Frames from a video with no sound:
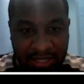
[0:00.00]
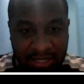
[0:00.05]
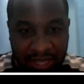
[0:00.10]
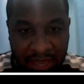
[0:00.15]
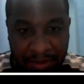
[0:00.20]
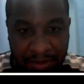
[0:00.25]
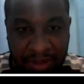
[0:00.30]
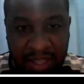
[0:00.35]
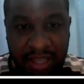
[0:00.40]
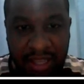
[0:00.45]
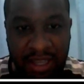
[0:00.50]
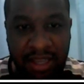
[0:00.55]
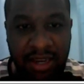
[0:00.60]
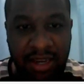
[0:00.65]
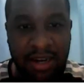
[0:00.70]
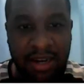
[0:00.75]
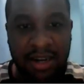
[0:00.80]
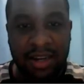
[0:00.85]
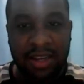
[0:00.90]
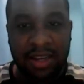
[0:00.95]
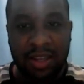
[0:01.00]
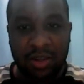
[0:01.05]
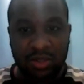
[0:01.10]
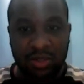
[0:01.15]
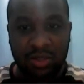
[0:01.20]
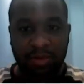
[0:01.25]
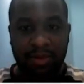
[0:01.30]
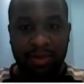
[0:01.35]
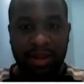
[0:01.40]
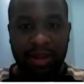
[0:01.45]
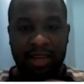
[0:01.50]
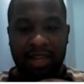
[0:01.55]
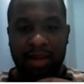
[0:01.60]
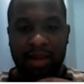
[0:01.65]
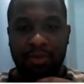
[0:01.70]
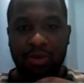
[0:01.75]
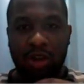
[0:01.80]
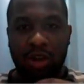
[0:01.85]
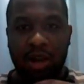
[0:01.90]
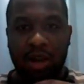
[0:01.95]
guys, I'm here using
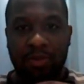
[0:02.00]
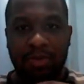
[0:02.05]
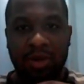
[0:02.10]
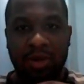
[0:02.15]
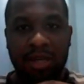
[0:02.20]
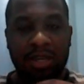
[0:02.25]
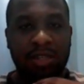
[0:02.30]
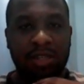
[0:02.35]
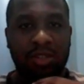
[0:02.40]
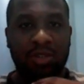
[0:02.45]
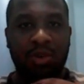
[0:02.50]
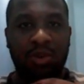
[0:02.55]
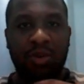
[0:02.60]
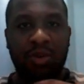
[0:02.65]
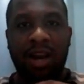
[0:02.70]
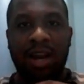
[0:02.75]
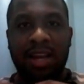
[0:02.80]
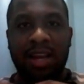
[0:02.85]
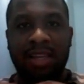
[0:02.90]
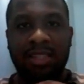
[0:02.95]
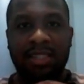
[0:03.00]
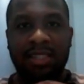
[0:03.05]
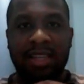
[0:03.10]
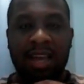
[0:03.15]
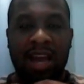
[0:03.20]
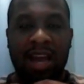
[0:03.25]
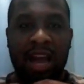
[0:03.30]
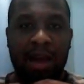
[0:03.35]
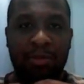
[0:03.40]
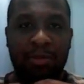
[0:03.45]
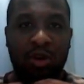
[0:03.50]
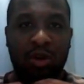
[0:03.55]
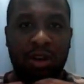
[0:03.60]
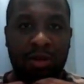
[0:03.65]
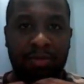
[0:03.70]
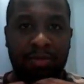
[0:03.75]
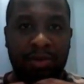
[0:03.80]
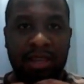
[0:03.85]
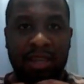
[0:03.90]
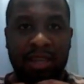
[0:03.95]
my laptop. So guys,
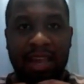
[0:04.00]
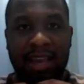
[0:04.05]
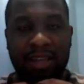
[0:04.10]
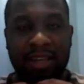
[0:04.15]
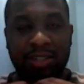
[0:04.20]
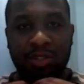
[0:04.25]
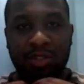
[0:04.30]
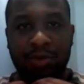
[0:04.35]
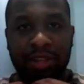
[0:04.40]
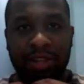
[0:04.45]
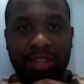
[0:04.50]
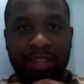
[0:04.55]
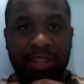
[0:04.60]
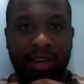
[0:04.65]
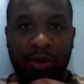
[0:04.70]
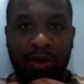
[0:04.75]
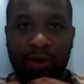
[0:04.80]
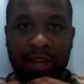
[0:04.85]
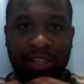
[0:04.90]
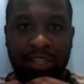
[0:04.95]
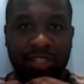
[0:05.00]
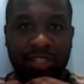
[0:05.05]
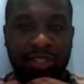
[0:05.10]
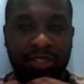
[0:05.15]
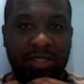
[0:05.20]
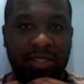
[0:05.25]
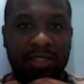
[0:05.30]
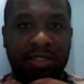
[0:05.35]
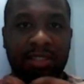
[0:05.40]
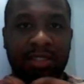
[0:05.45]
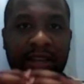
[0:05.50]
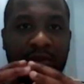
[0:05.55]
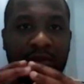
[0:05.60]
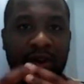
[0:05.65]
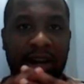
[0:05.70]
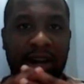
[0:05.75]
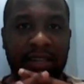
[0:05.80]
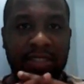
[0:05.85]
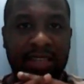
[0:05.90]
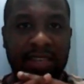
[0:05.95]
I'm gonna be answering the
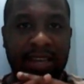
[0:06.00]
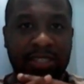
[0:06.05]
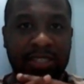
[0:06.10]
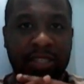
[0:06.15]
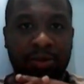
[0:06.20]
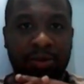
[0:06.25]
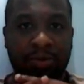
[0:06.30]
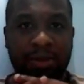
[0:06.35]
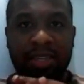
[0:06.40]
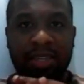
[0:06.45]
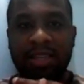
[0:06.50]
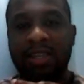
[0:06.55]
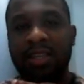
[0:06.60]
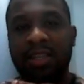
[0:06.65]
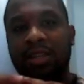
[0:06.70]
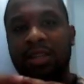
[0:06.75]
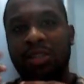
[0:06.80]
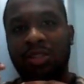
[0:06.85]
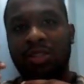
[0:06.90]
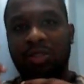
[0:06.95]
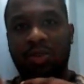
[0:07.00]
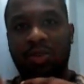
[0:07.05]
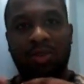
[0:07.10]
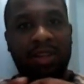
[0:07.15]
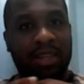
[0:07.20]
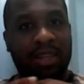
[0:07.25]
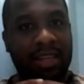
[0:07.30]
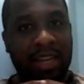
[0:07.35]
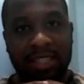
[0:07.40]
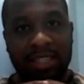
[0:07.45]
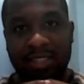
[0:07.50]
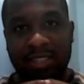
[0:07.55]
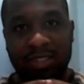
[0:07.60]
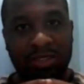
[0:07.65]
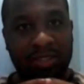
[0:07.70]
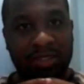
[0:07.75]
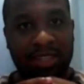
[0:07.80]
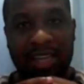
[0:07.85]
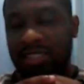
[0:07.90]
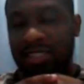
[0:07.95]
questions that you guys asked me. So
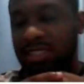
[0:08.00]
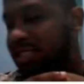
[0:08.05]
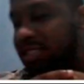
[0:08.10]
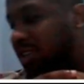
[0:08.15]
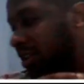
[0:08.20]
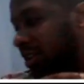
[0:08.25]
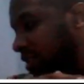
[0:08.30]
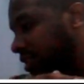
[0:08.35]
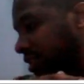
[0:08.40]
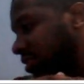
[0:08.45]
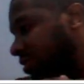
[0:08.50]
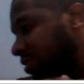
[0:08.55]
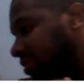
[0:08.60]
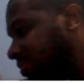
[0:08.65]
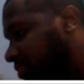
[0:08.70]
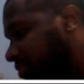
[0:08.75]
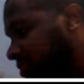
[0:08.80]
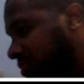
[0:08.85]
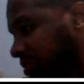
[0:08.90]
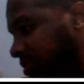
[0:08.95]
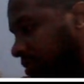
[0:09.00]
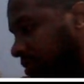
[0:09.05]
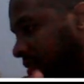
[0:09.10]
let's get started.